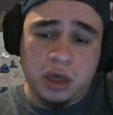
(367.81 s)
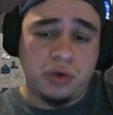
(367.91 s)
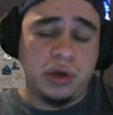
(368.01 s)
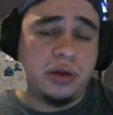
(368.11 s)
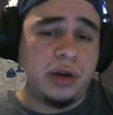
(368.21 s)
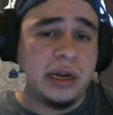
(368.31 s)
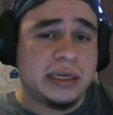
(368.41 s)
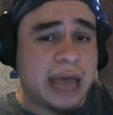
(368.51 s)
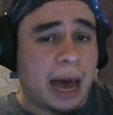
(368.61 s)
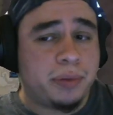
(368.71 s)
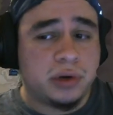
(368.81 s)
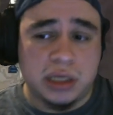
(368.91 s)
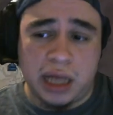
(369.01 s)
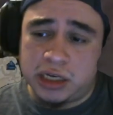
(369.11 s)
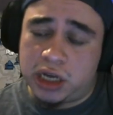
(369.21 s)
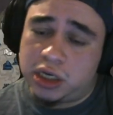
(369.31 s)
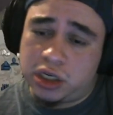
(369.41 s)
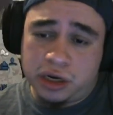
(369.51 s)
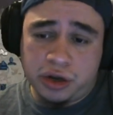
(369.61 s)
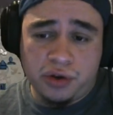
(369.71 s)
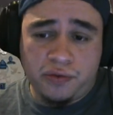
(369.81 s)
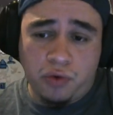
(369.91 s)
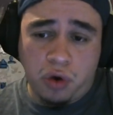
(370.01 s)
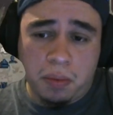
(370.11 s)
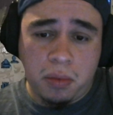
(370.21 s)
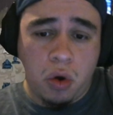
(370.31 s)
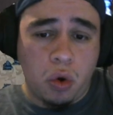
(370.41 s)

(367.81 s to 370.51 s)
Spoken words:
You either need a sapper/engineer uniform